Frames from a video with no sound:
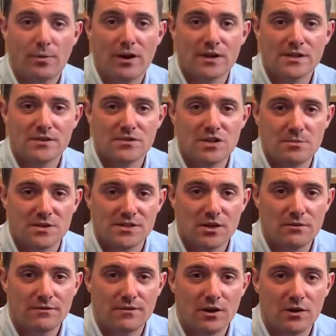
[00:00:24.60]
proudest achievements
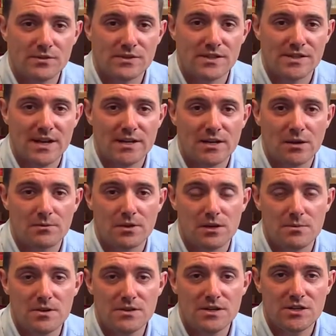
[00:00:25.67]
so far was setting up the
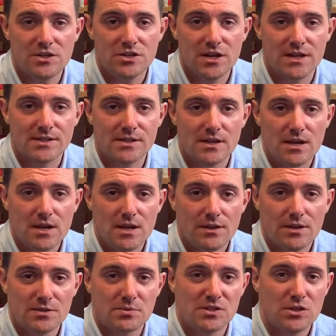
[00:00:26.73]
Community Chest.
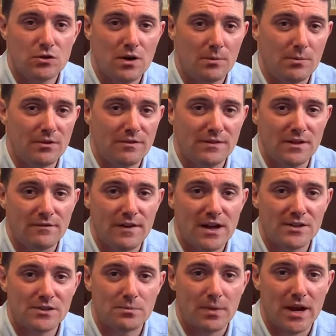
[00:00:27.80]
This was
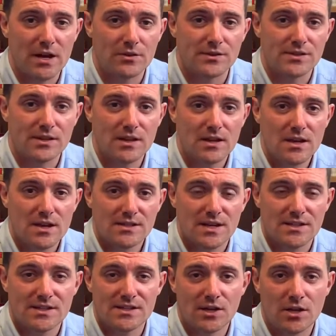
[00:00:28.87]
£250,000
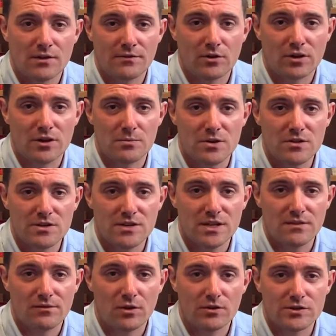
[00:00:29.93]
set aside for our community
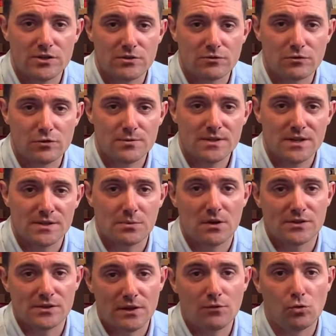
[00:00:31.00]
and voluntary groups, as well
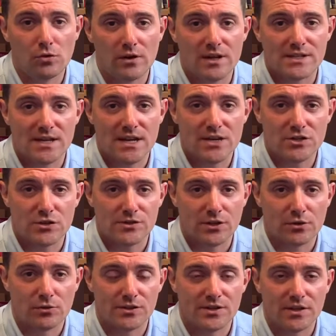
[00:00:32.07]
as other organisations
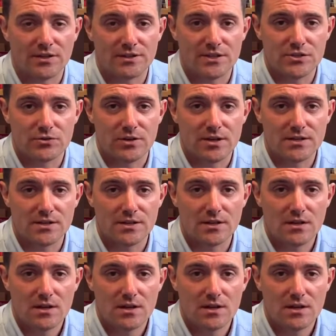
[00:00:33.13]
across our district.